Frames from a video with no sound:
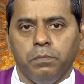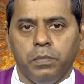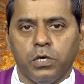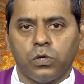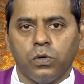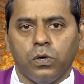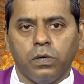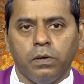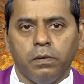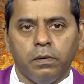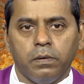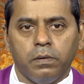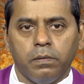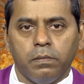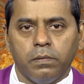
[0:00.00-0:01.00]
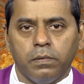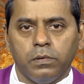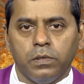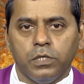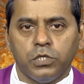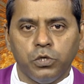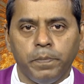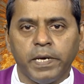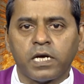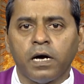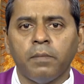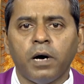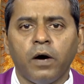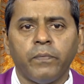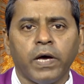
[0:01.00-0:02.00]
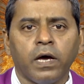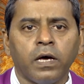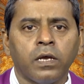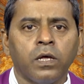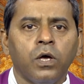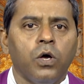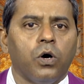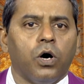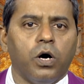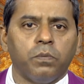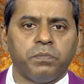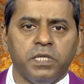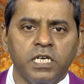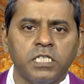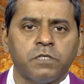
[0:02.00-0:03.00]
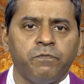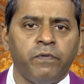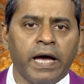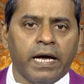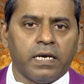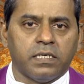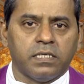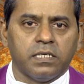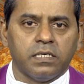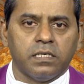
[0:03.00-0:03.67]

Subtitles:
Because to become aware of this fact,